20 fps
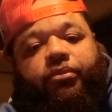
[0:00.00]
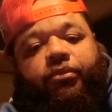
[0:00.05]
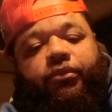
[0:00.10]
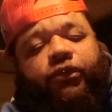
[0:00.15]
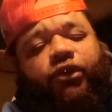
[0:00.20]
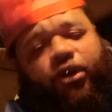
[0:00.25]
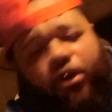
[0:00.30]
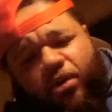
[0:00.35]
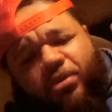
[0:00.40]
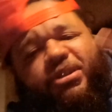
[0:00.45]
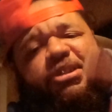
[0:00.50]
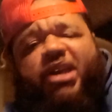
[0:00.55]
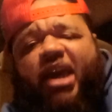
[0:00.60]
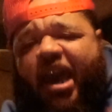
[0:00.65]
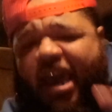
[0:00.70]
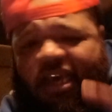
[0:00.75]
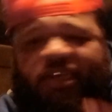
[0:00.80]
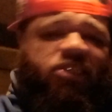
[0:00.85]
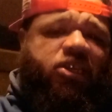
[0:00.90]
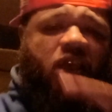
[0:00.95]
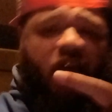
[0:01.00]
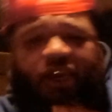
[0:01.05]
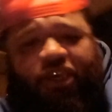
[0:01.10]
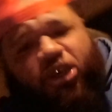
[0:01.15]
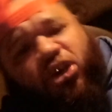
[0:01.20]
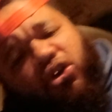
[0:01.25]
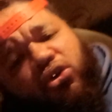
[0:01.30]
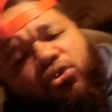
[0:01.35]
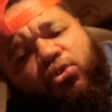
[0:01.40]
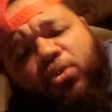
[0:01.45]
You know, it's guys like
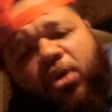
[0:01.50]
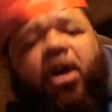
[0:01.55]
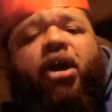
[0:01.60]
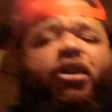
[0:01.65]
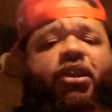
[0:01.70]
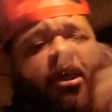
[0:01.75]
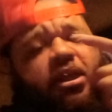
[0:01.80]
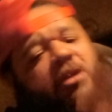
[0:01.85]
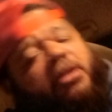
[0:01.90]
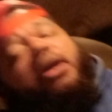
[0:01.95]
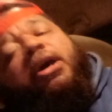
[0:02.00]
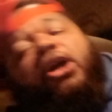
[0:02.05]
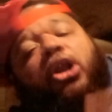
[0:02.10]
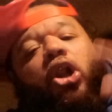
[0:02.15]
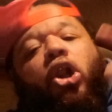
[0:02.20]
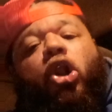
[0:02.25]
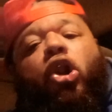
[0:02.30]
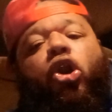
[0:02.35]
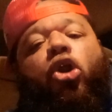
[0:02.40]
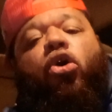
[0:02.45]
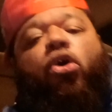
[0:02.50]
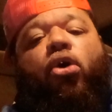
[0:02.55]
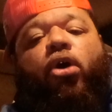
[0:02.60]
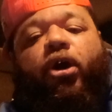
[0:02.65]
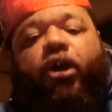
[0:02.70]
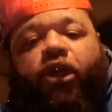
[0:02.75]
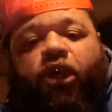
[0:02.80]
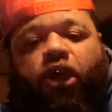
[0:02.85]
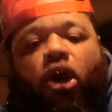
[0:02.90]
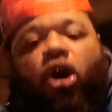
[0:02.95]
you that
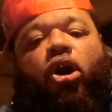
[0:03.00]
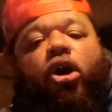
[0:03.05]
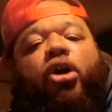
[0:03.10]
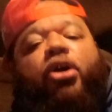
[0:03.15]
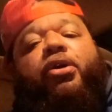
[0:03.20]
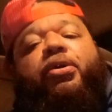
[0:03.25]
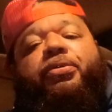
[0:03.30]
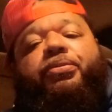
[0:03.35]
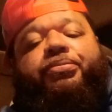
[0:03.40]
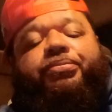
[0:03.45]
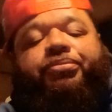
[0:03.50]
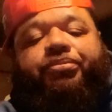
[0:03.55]
lawyer.